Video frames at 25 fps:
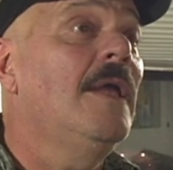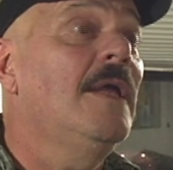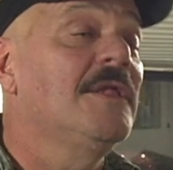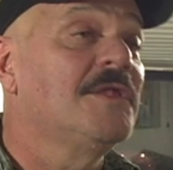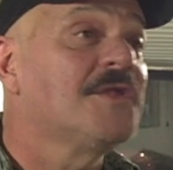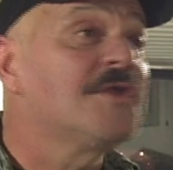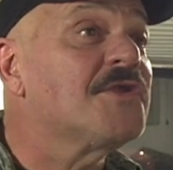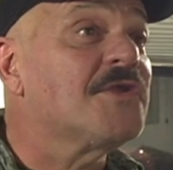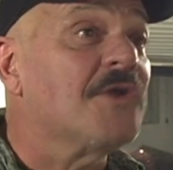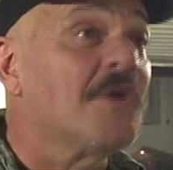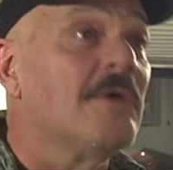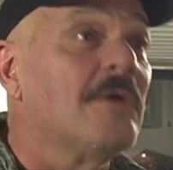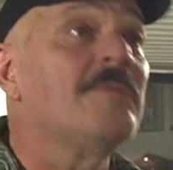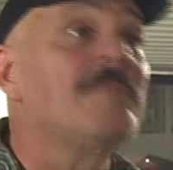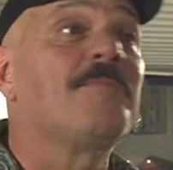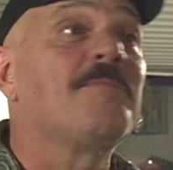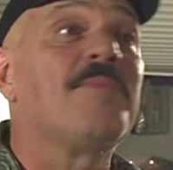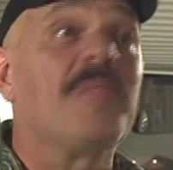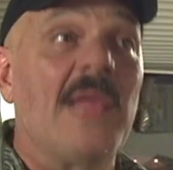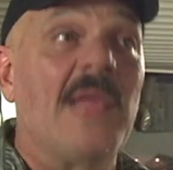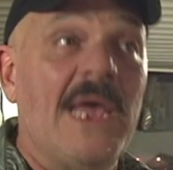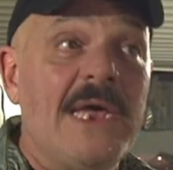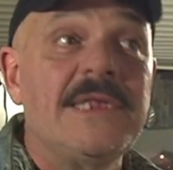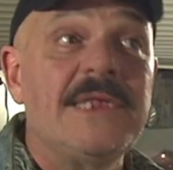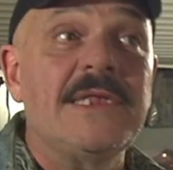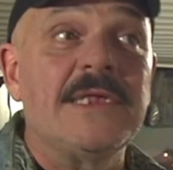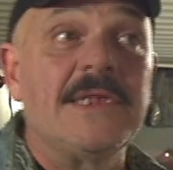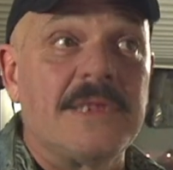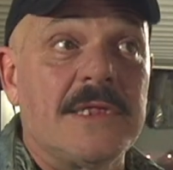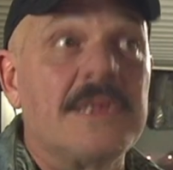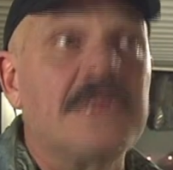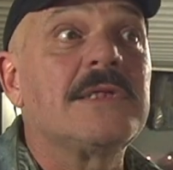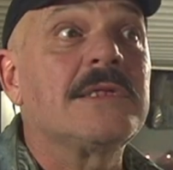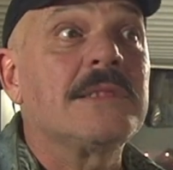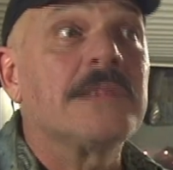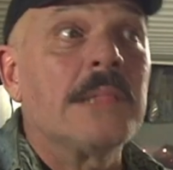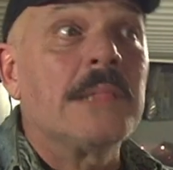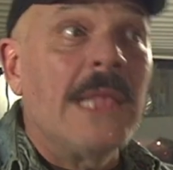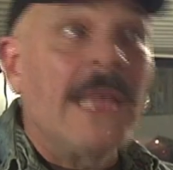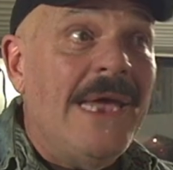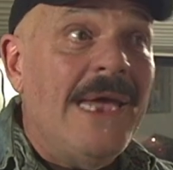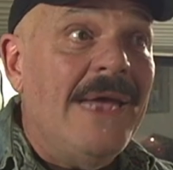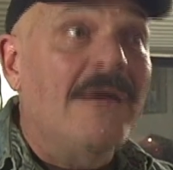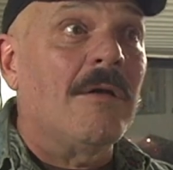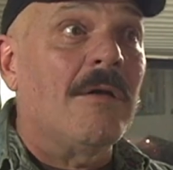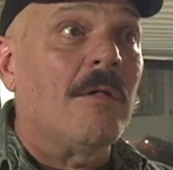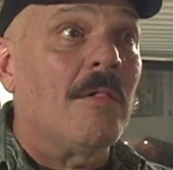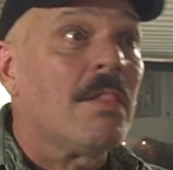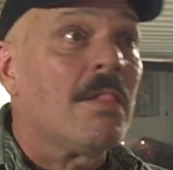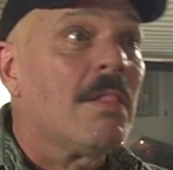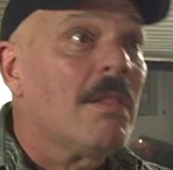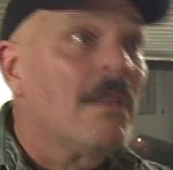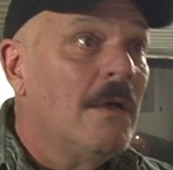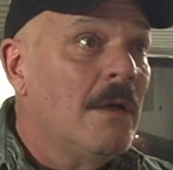in certain places, it's legal.